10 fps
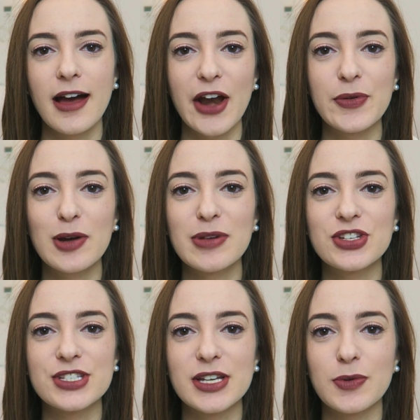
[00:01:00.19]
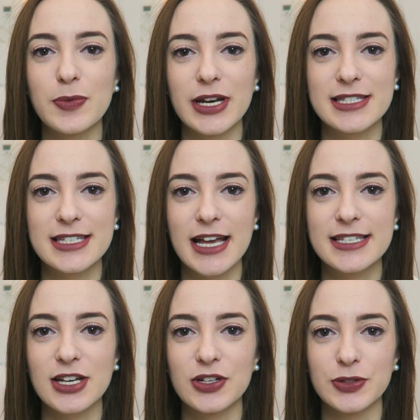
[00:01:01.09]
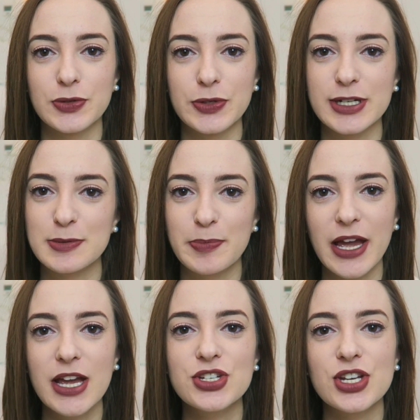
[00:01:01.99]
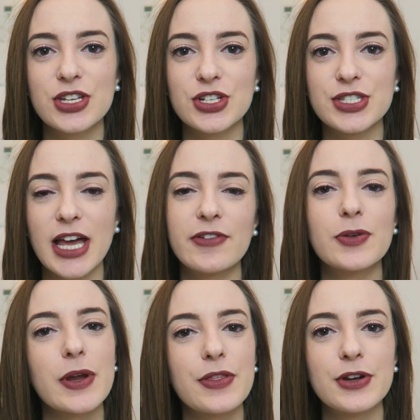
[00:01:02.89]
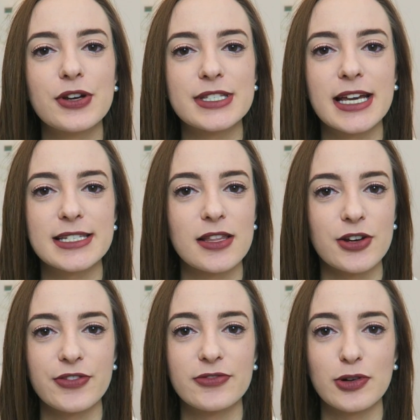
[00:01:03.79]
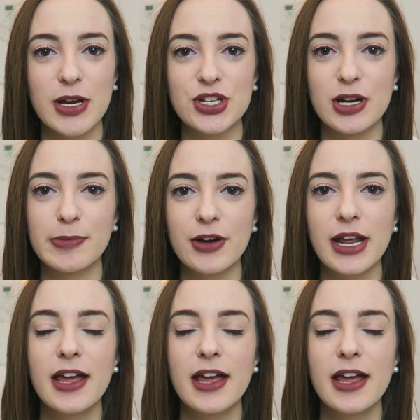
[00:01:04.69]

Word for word: I recommend you stick with what it says on the course page and just have a read through because it has a lot of information about